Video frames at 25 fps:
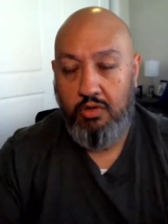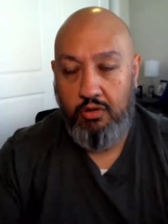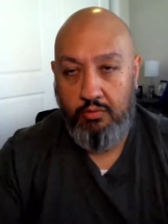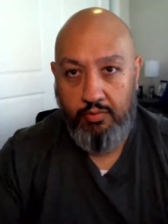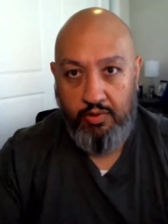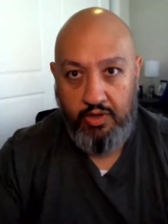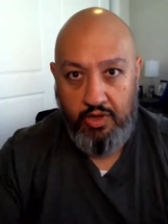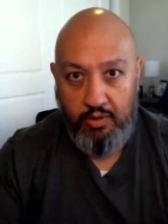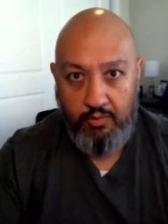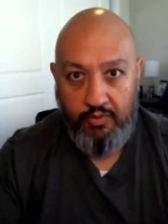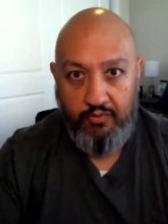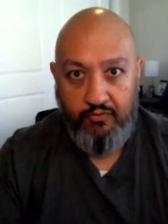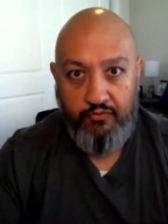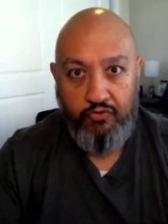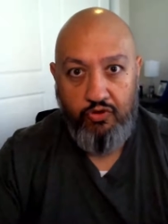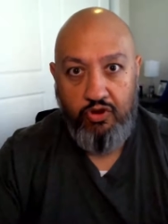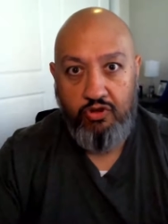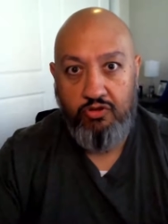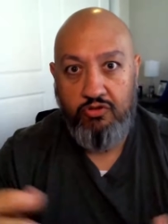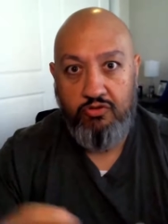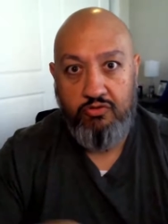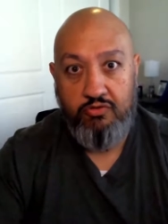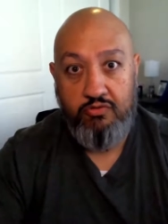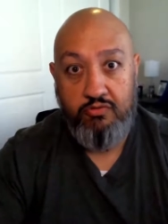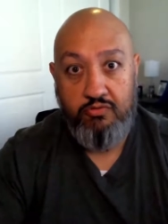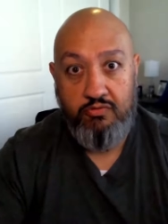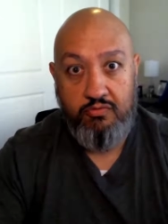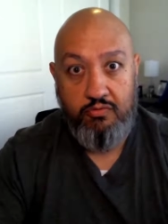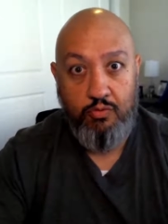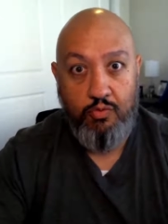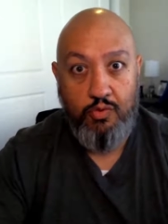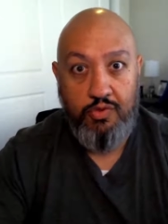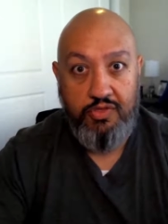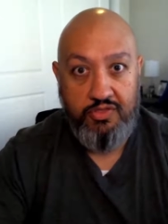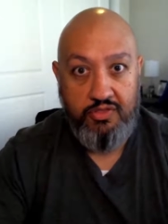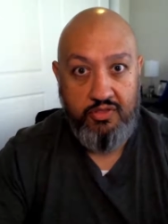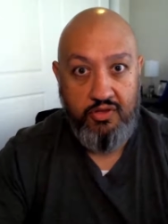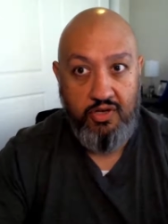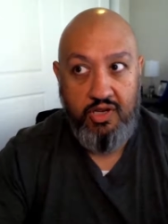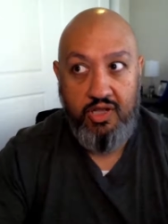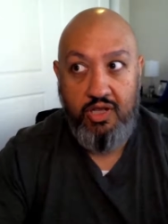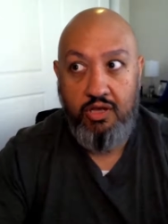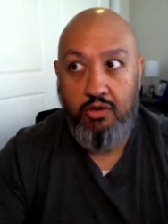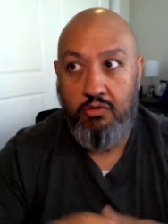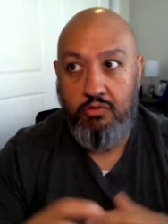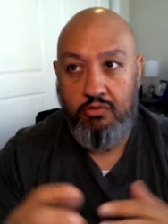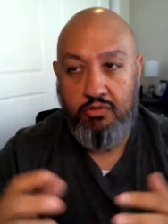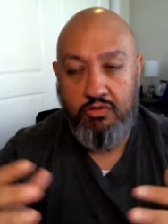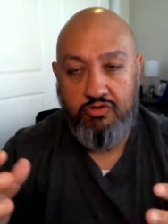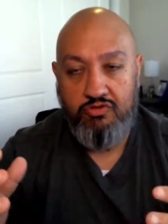Becoming friends with
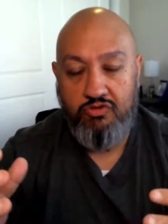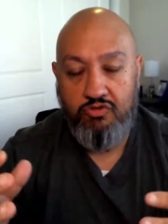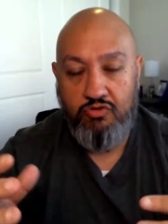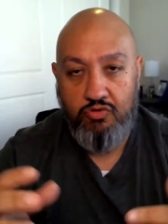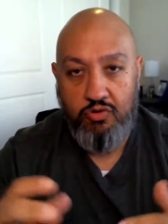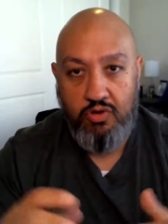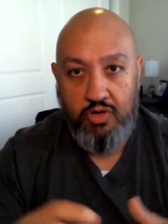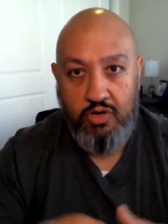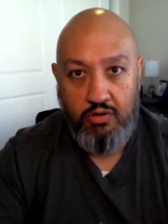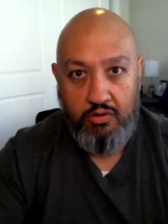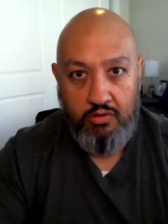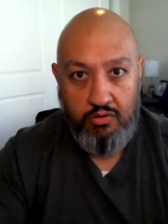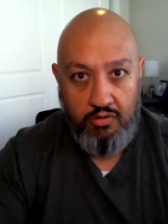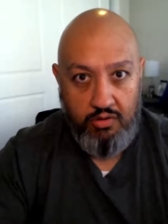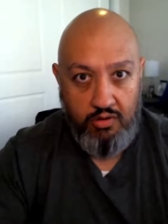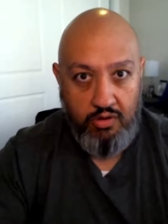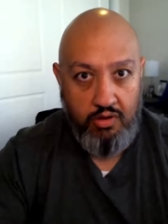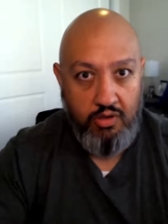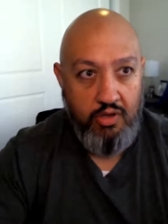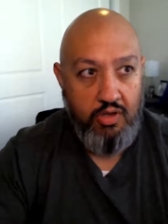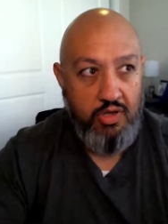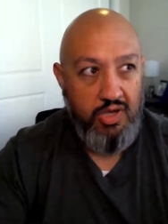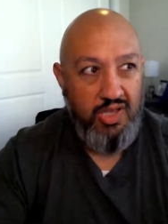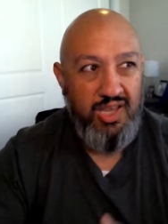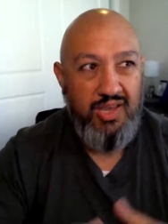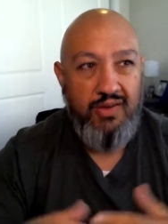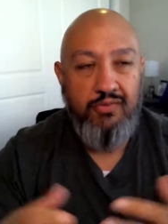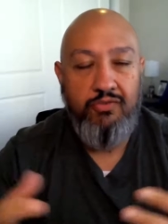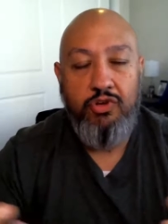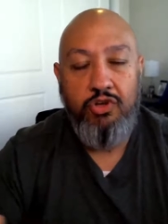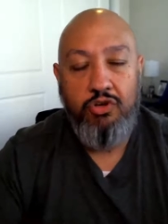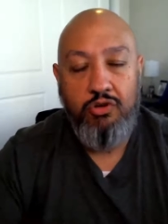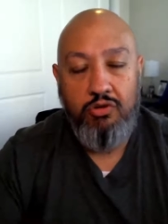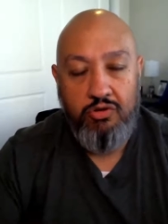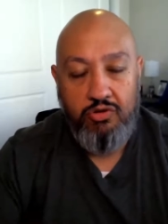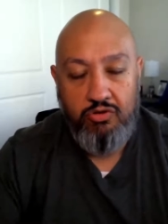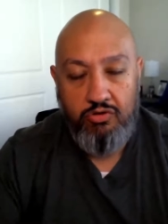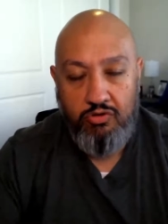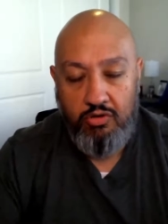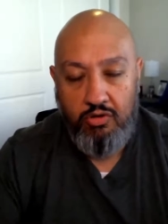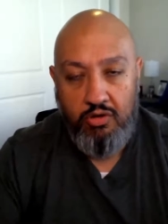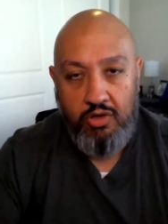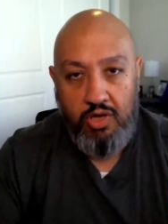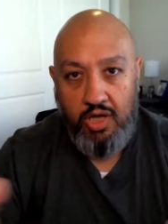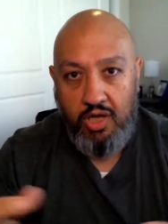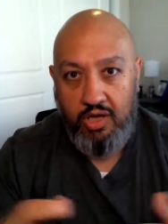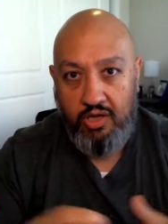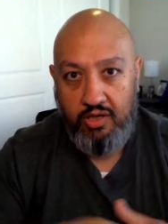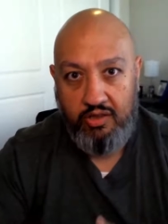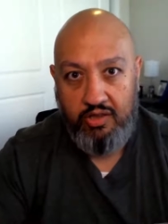legal is critical. Even your internal
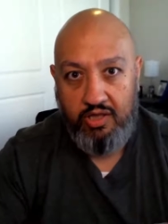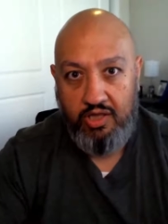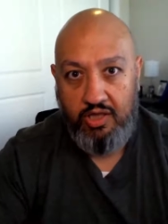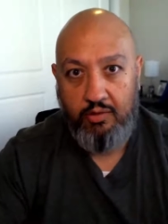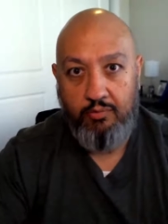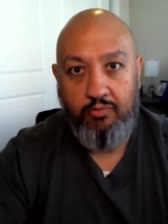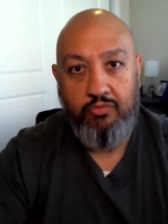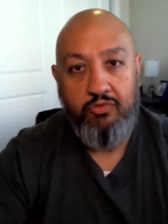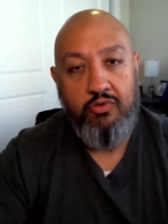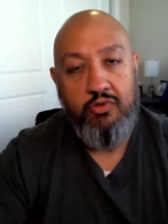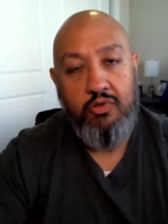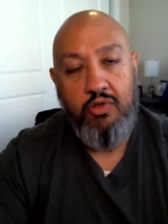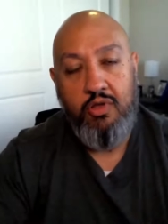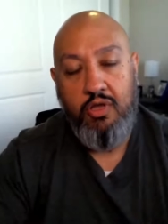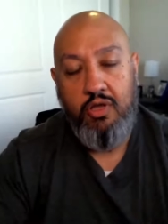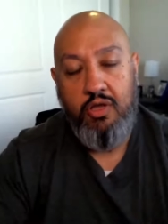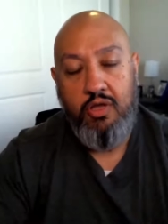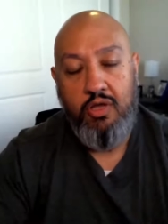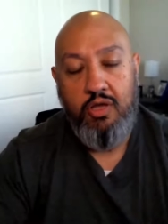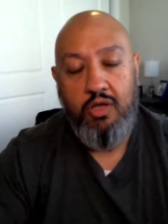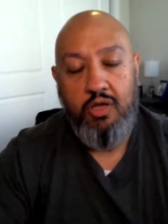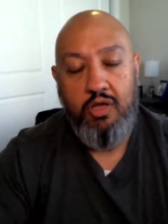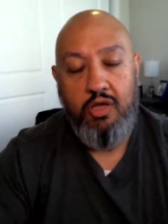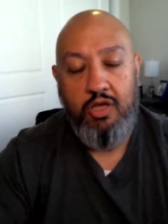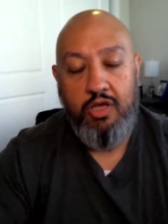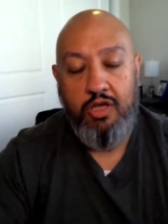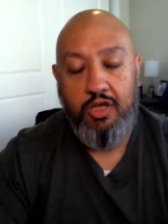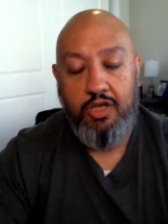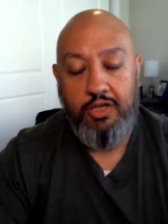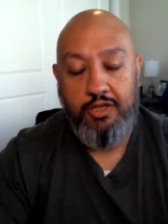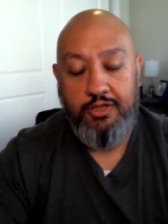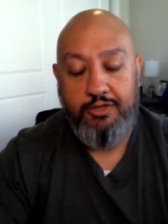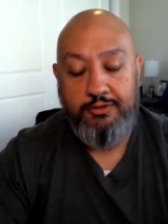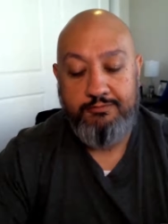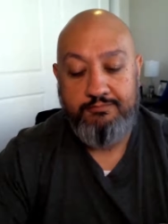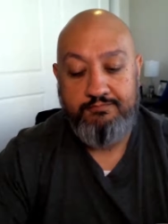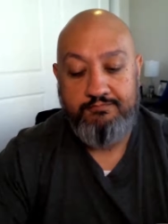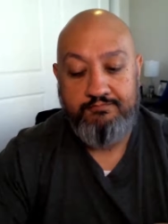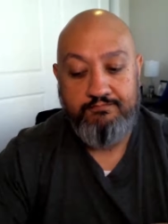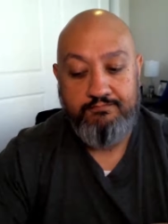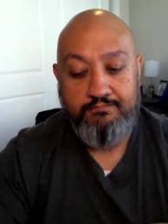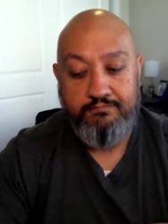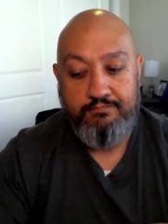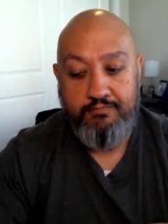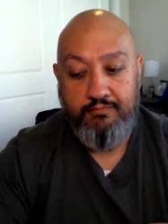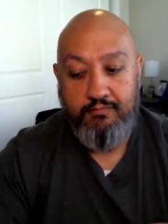audit teams. Um,